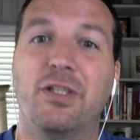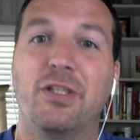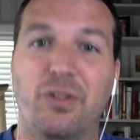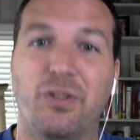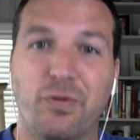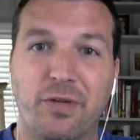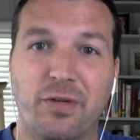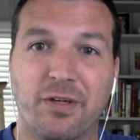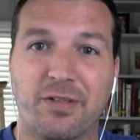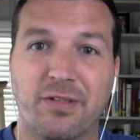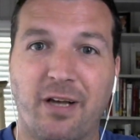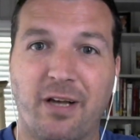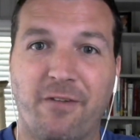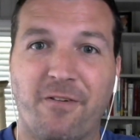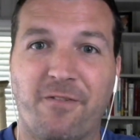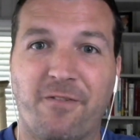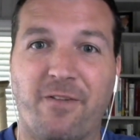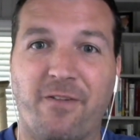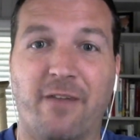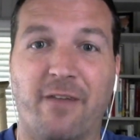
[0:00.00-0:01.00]
Do
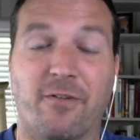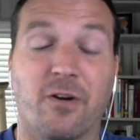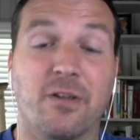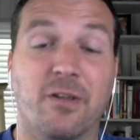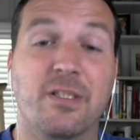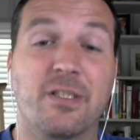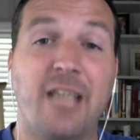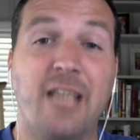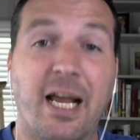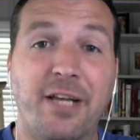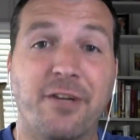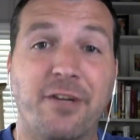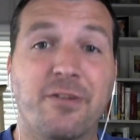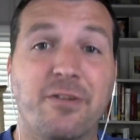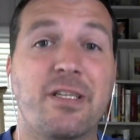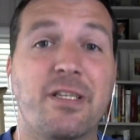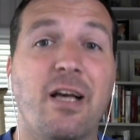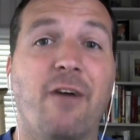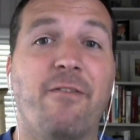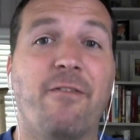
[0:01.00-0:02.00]
yourself a favor, set
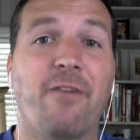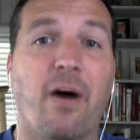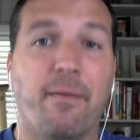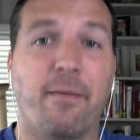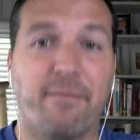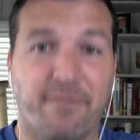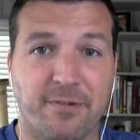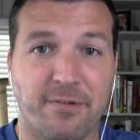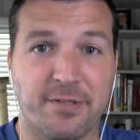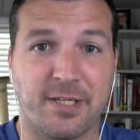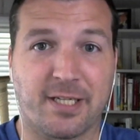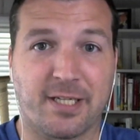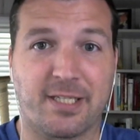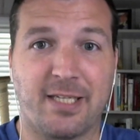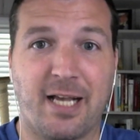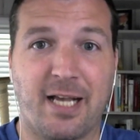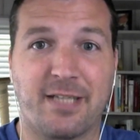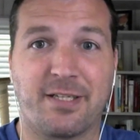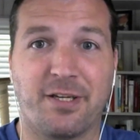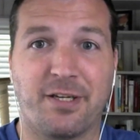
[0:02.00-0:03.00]
yourself up for
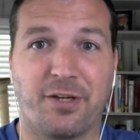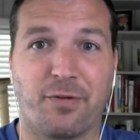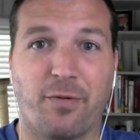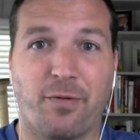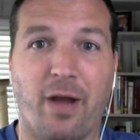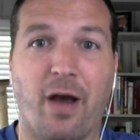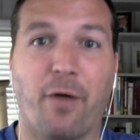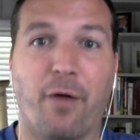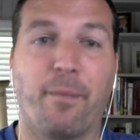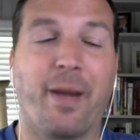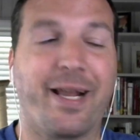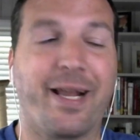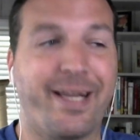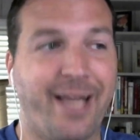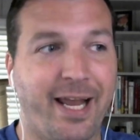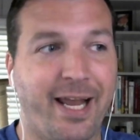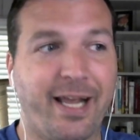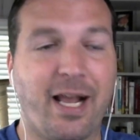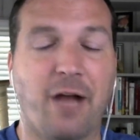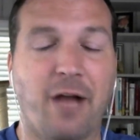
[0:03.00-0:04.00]
success in your round by
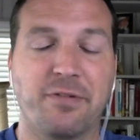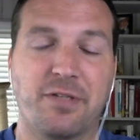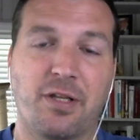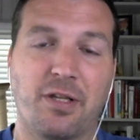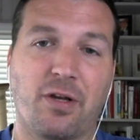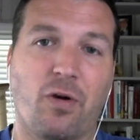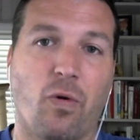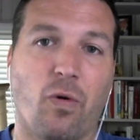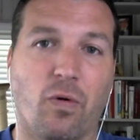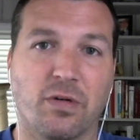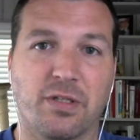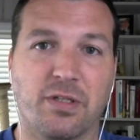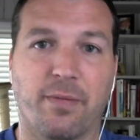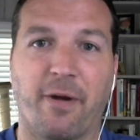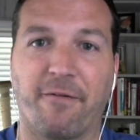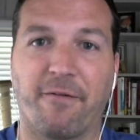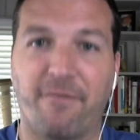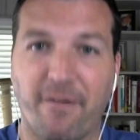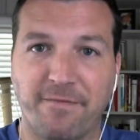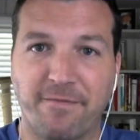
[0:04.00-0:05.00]
getting out to the course
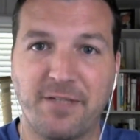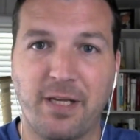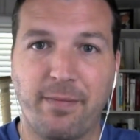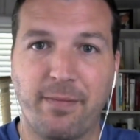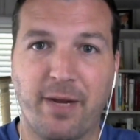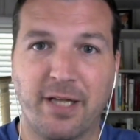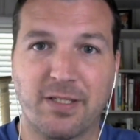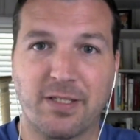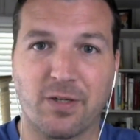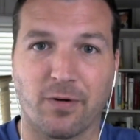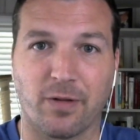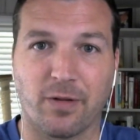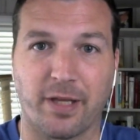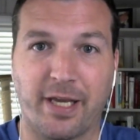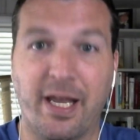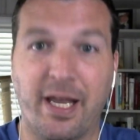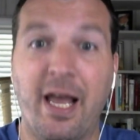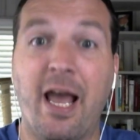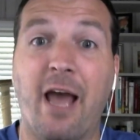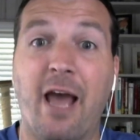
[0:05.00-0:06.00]
about 15 minutes
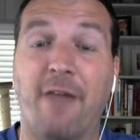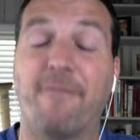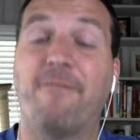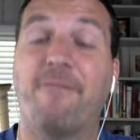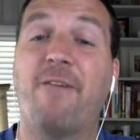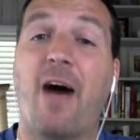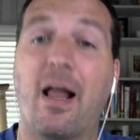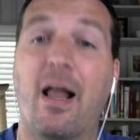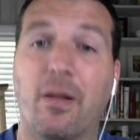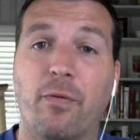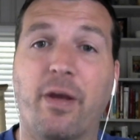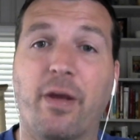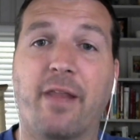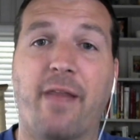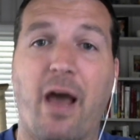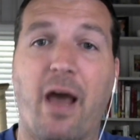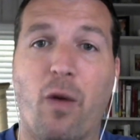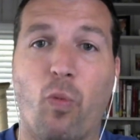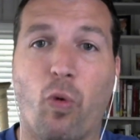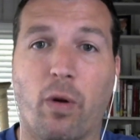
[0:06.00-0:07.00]
early and following
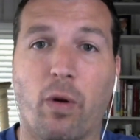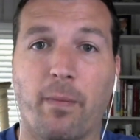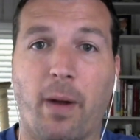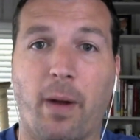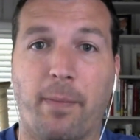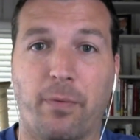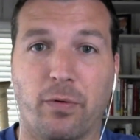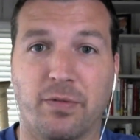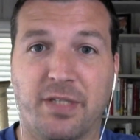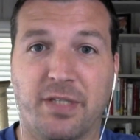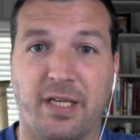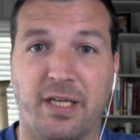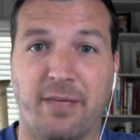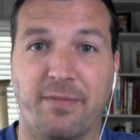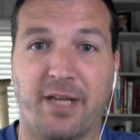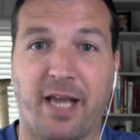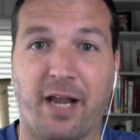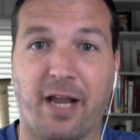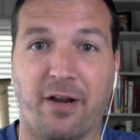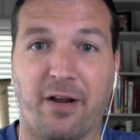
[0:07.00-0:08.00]
that warm-up
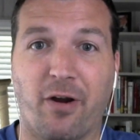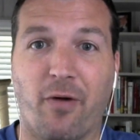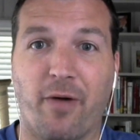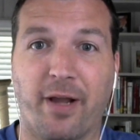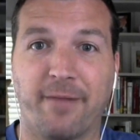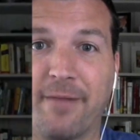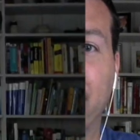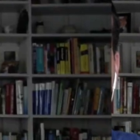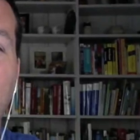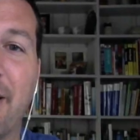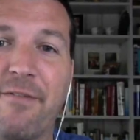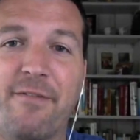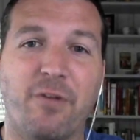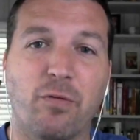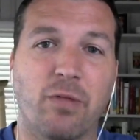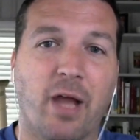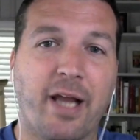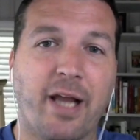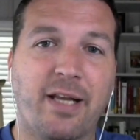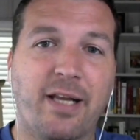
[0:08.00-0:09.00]
routine to get going. Hey guys, if you
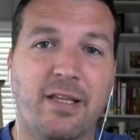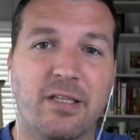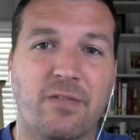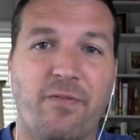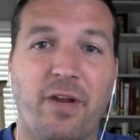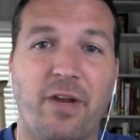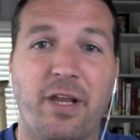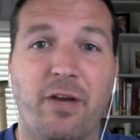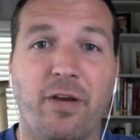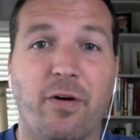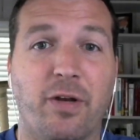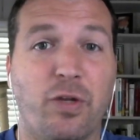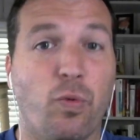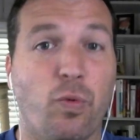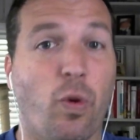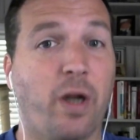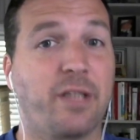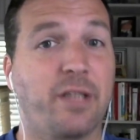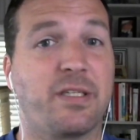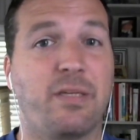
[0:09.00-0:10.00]
like this video and you
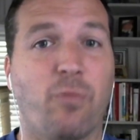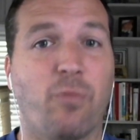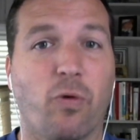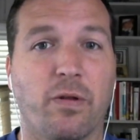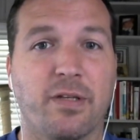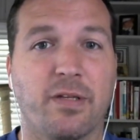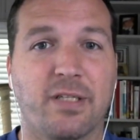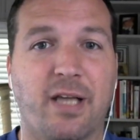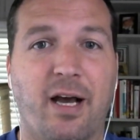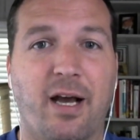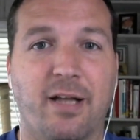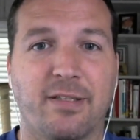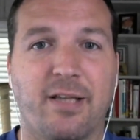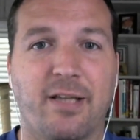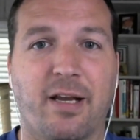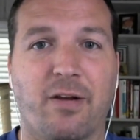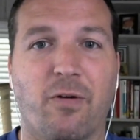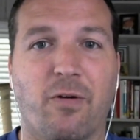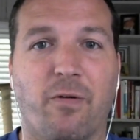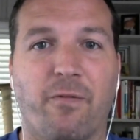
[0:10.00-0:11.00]
want to see more of this
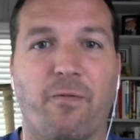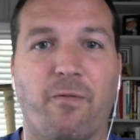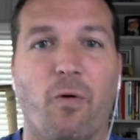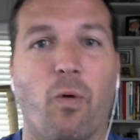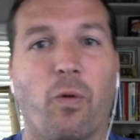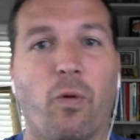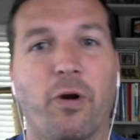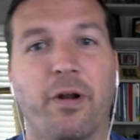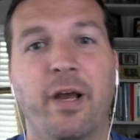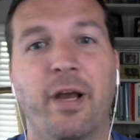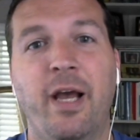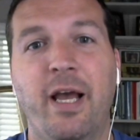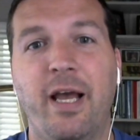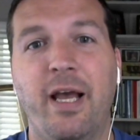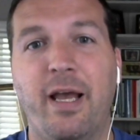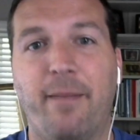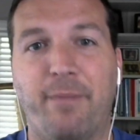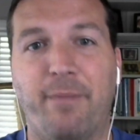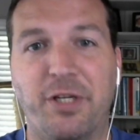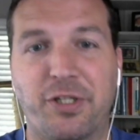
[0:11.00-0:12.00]
content going forward,
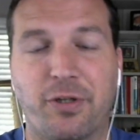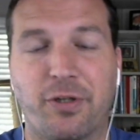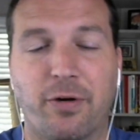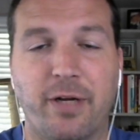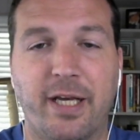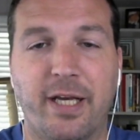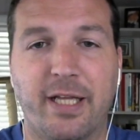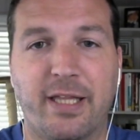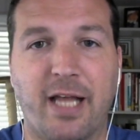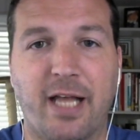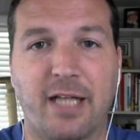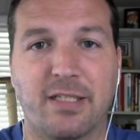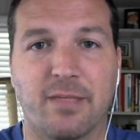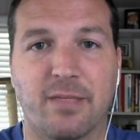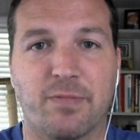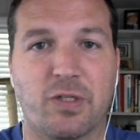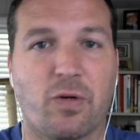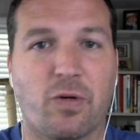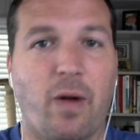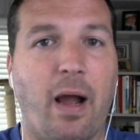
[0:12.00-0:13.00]
be sure to hit that
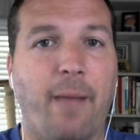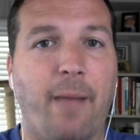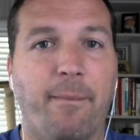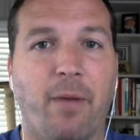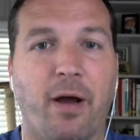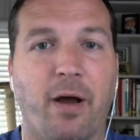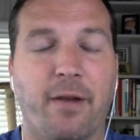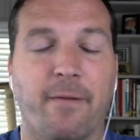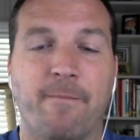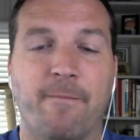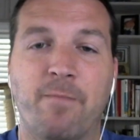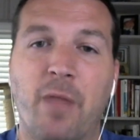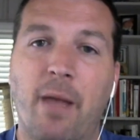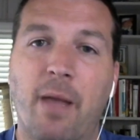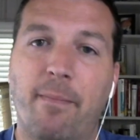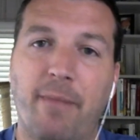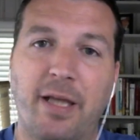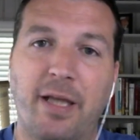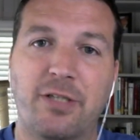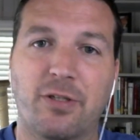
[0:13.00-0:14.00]
subscribe button.
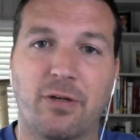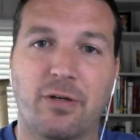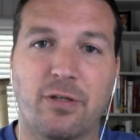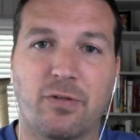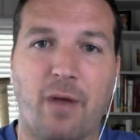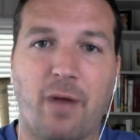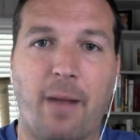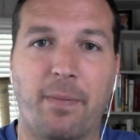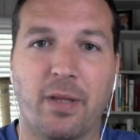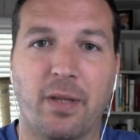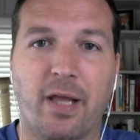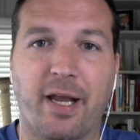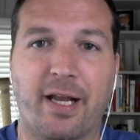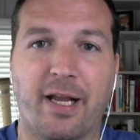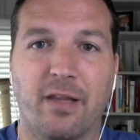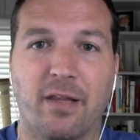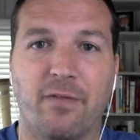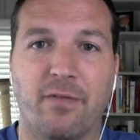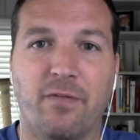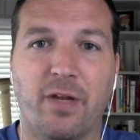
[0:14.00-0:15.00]
Make sure to drop a like
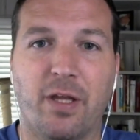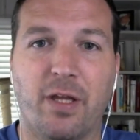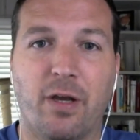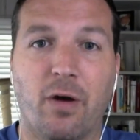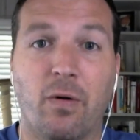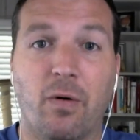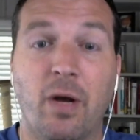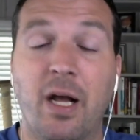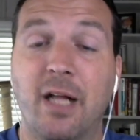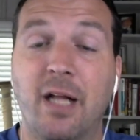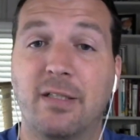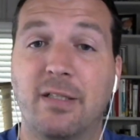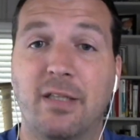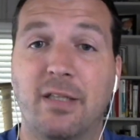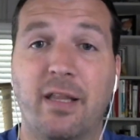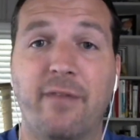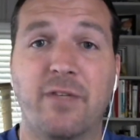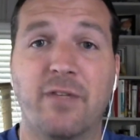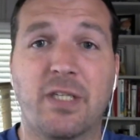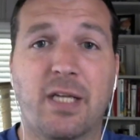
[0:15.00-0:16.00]
on the video.
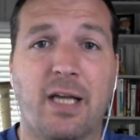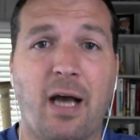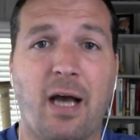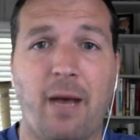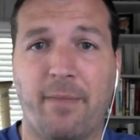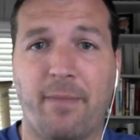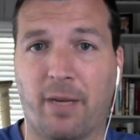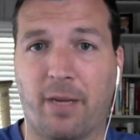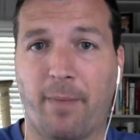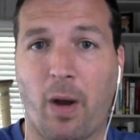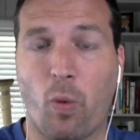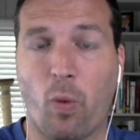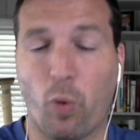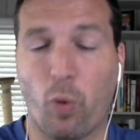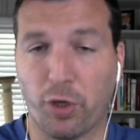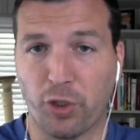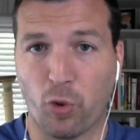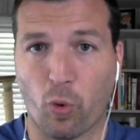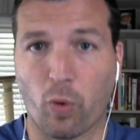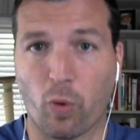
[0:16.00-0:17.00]
Leave us a comment about
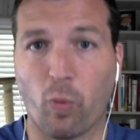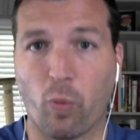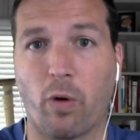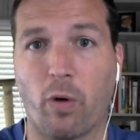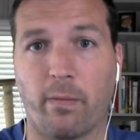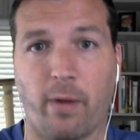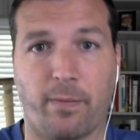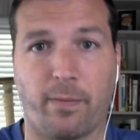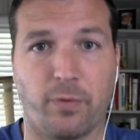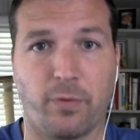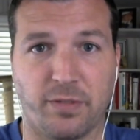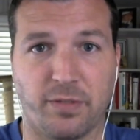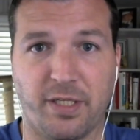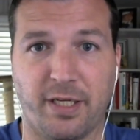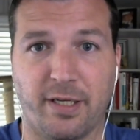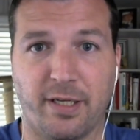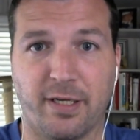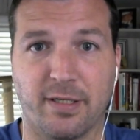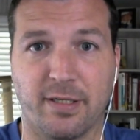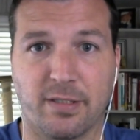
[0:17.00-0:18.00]
what your warm-up
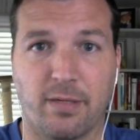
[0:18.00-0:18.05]
routine is,